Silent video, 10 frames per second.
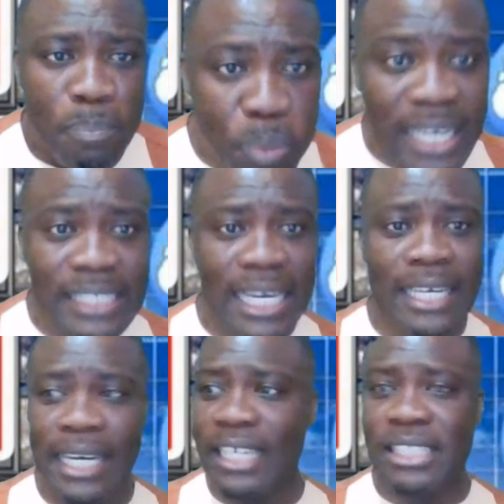
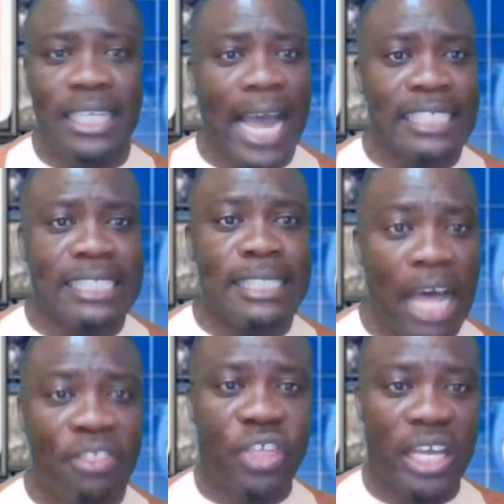Politically, she has
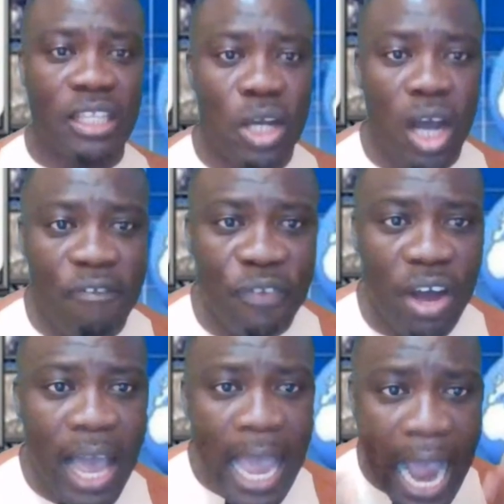nothing to
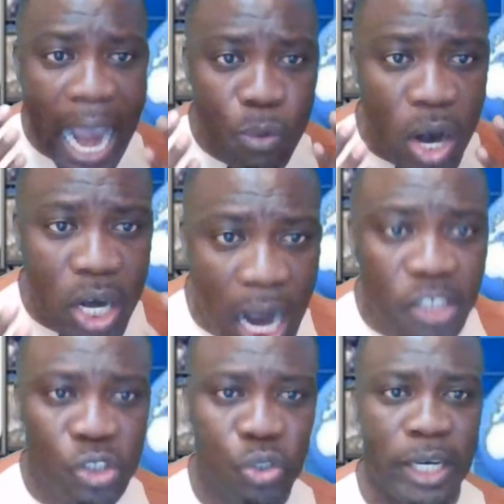offer our
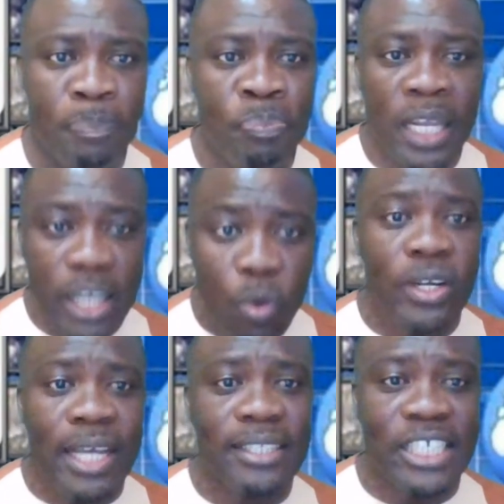country. The
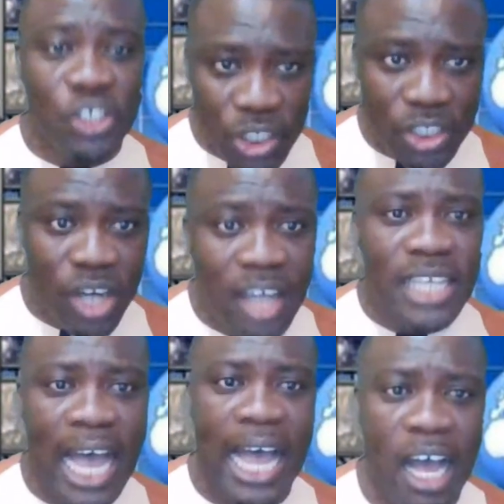only thing she
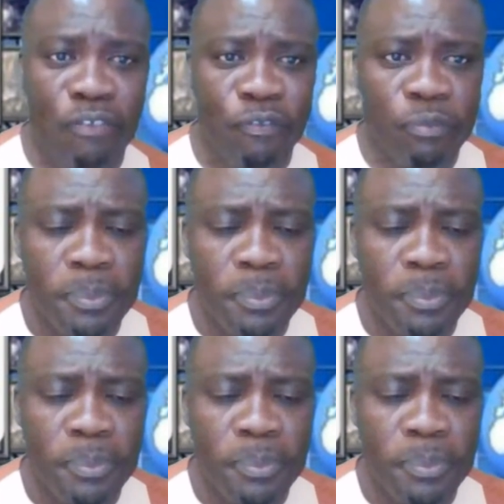does have